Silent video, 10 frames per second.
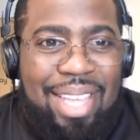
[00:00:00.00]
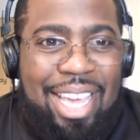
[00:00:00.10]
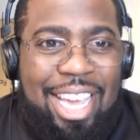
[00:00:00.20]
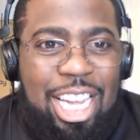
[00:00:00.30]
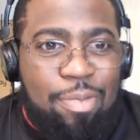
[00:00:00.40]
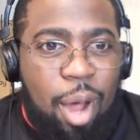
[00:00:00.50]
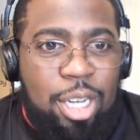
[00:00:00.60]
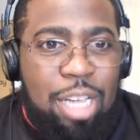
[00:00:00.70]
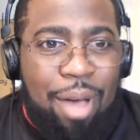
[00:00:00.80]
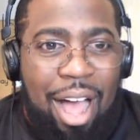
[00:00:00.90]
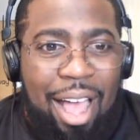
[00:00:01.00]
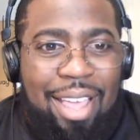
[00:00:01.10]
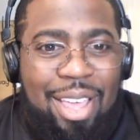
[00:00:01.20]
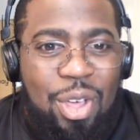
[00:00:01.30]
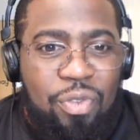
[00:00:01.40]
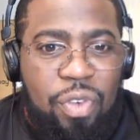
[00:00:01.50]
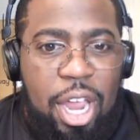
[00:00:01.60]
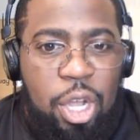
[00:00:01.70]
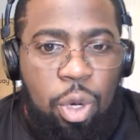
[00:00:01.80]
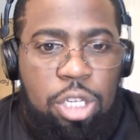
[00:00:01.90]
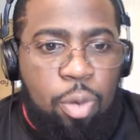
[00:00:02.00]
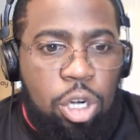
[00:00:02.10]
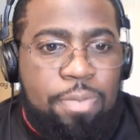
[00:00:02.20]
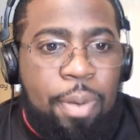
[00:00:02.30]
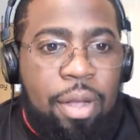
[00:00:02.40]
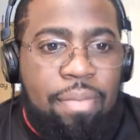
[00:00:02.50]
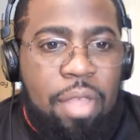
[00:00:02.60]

is brought to you by FanDuel Sportsbook.